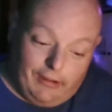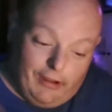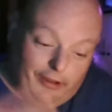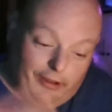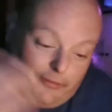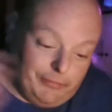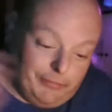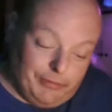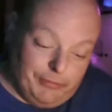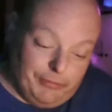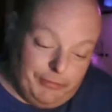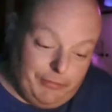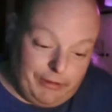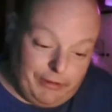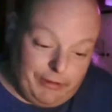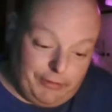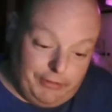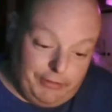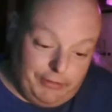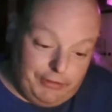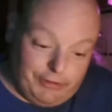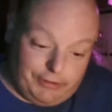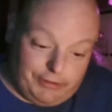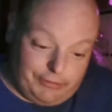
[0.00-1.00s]
They're
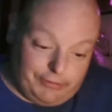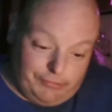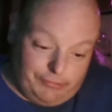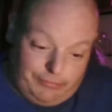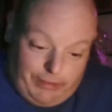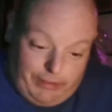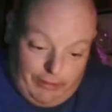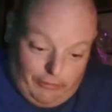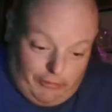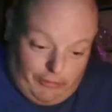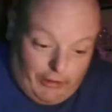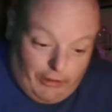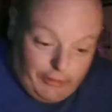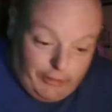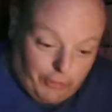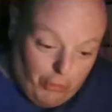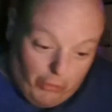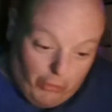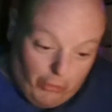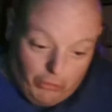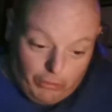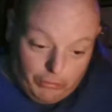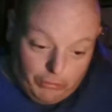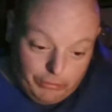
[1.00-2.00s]
basically just they look like
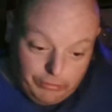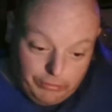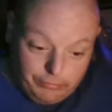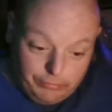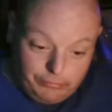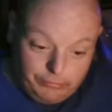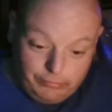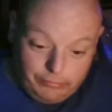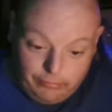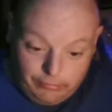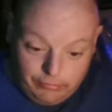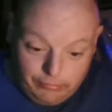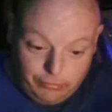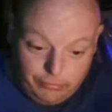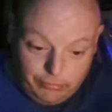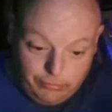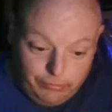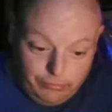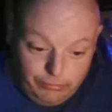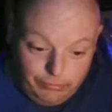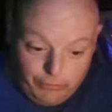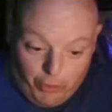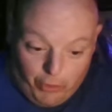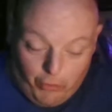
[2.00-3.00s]
core with
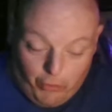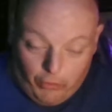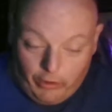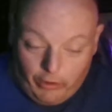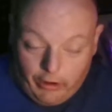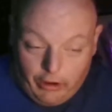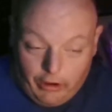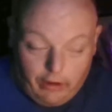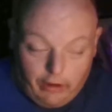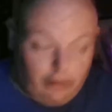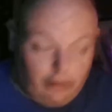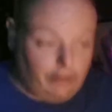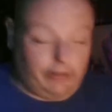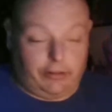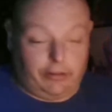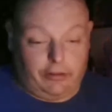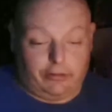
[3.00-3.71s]
corn in it.